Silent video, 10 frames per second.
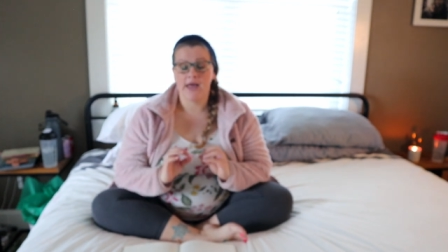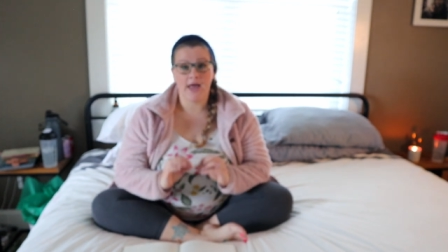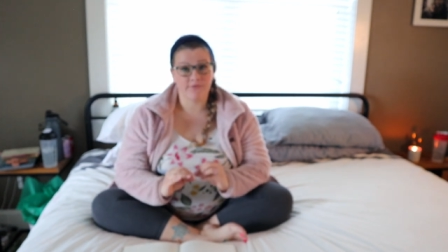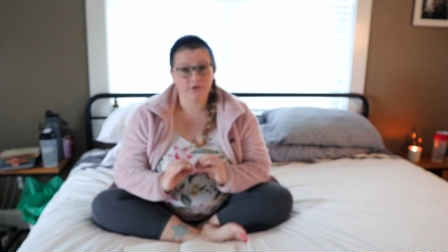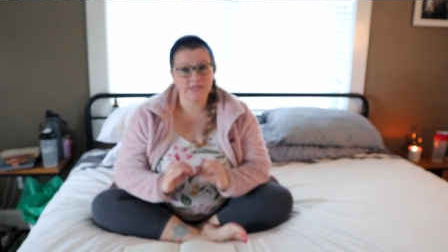
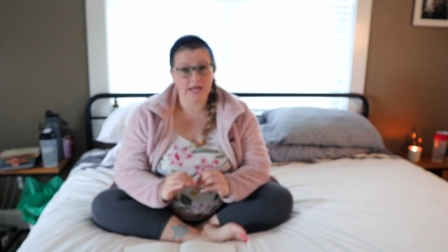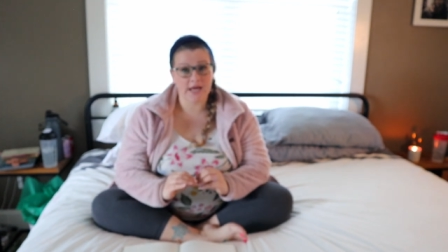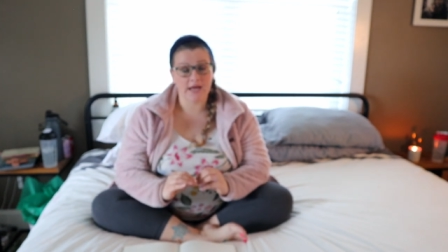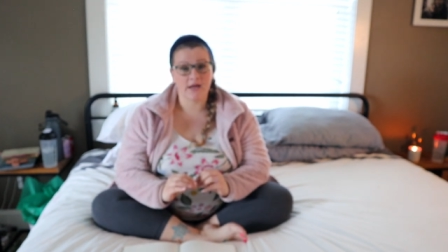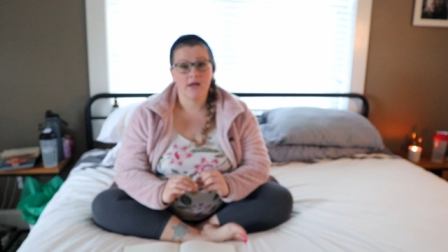every
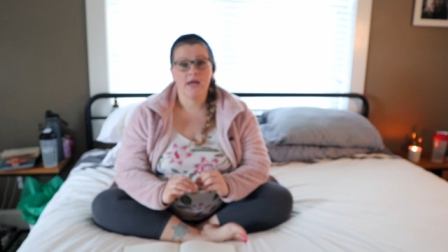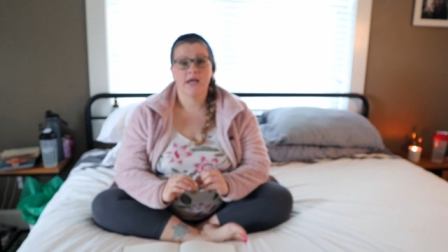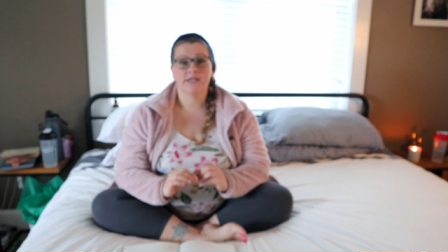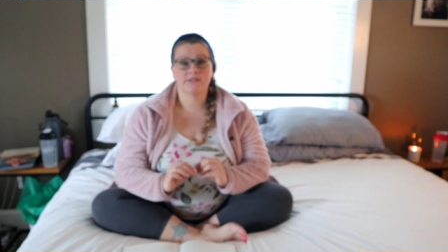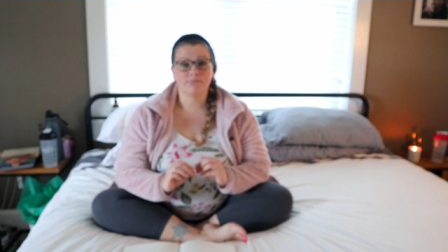day
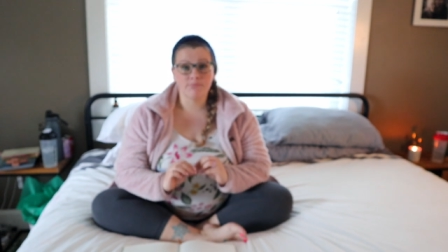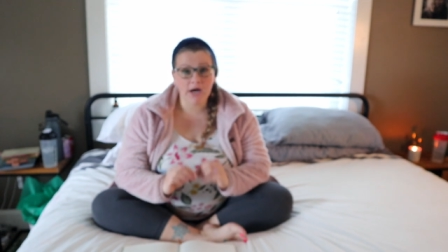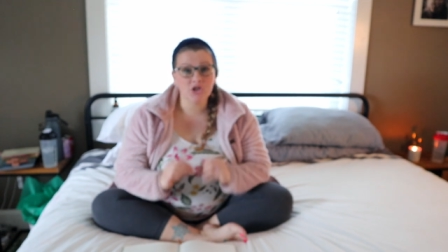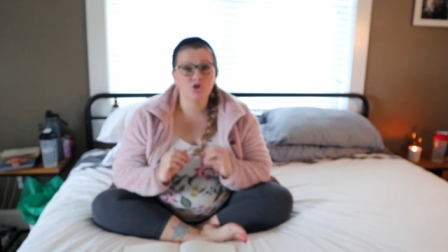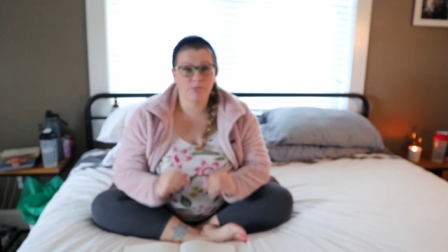is
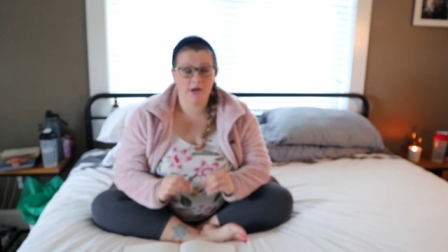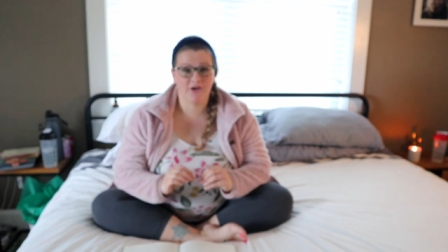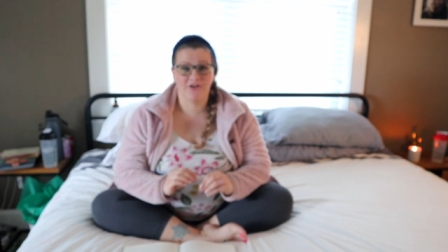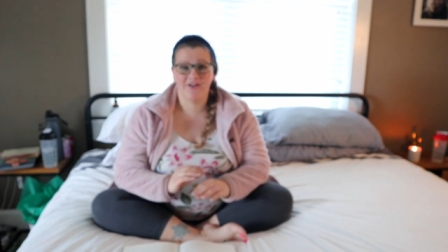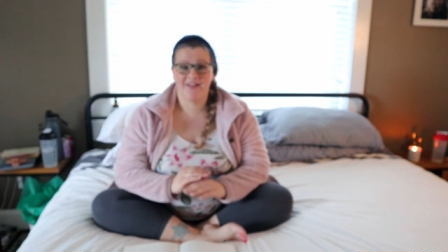much
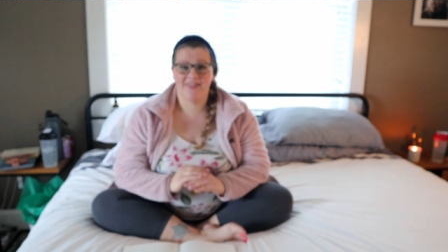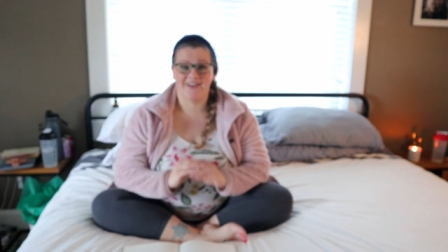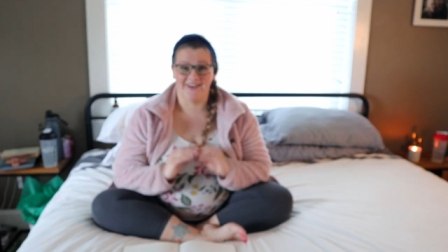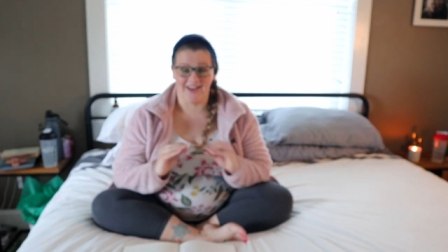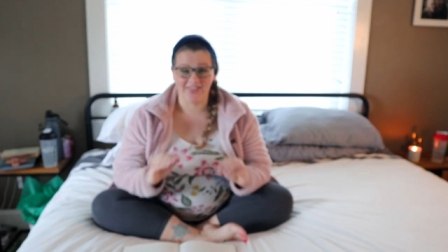better
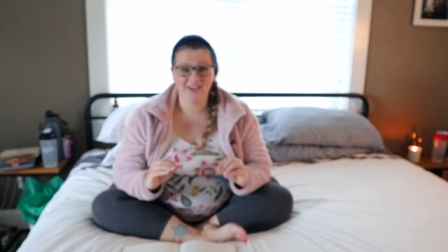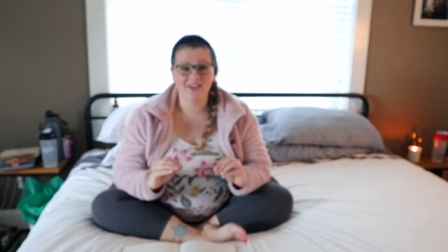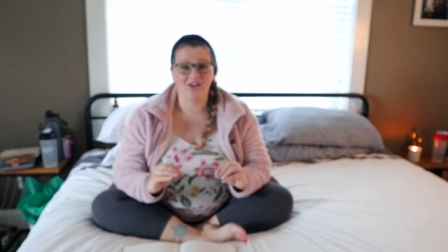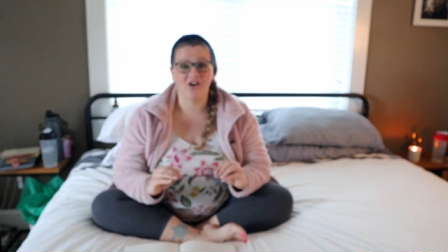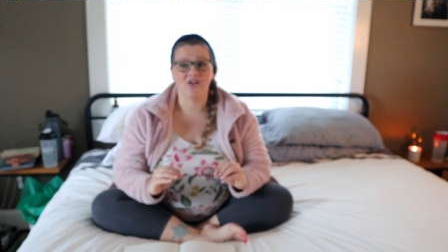than nothing
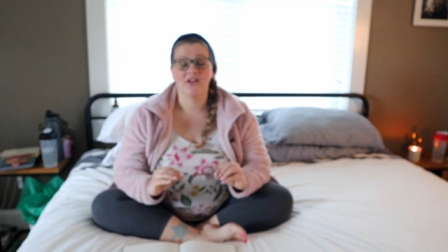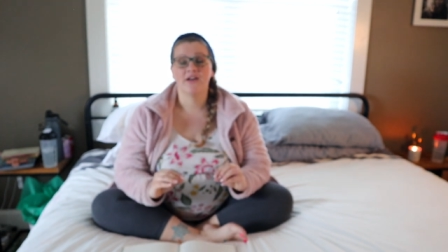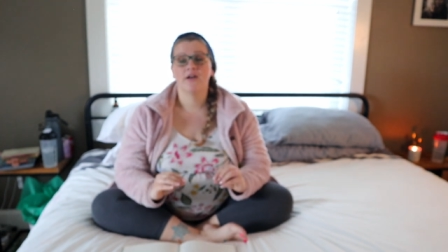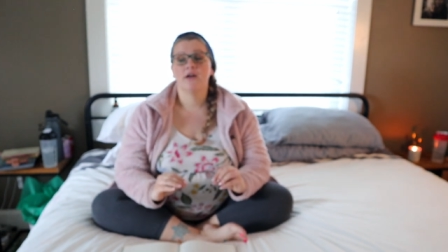at all.